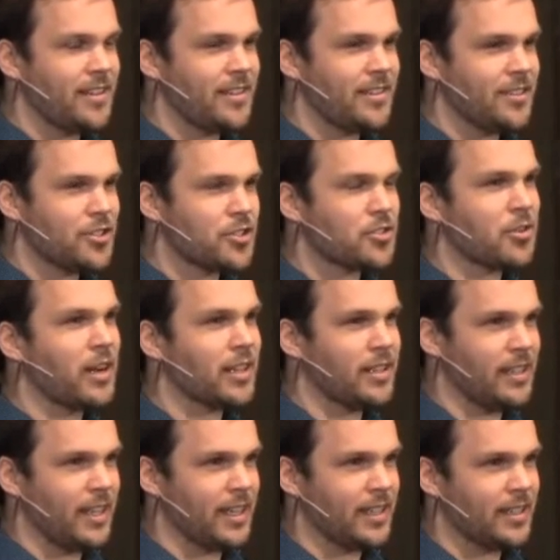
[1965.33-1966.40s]

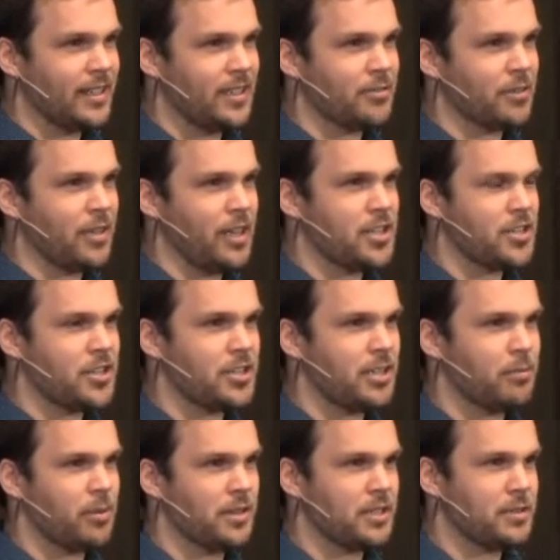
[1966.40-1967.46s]
struggling in
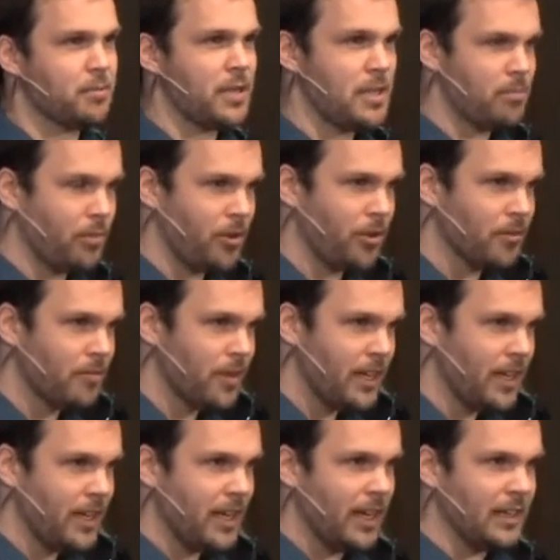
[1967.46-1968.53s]
relationship with his people
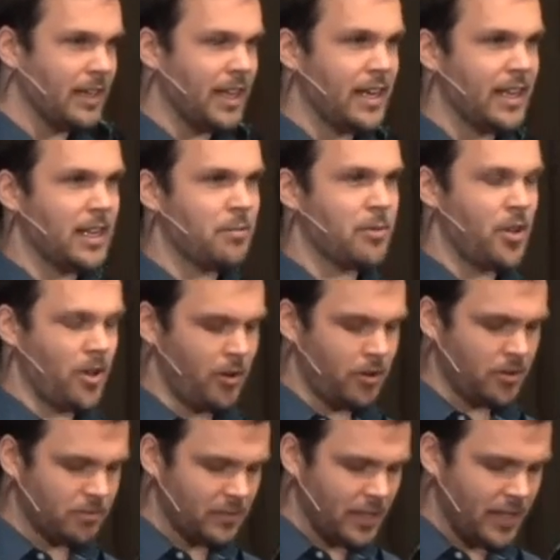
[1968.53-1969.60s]
and letting them
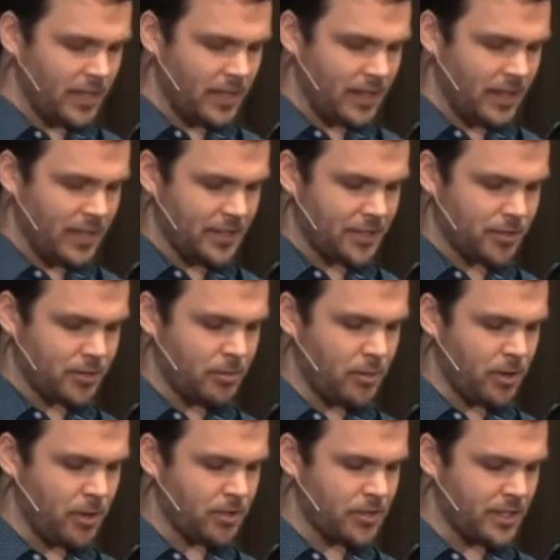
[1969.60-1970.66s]
know this through
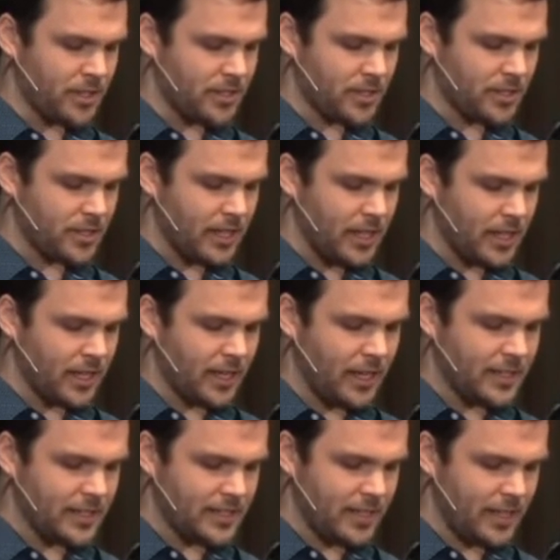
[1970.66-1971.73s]
Moses. God
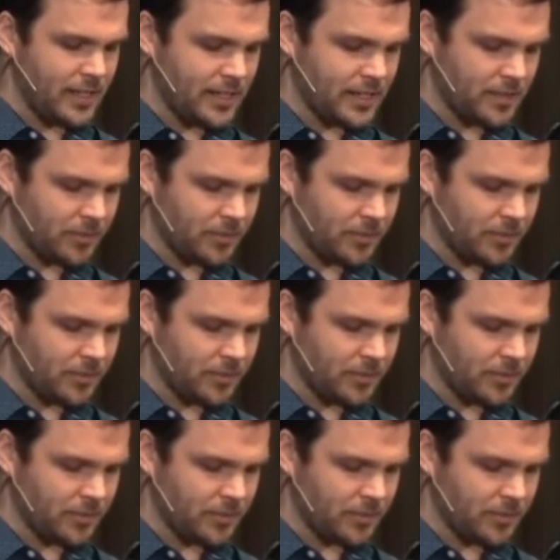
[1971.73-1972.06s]
says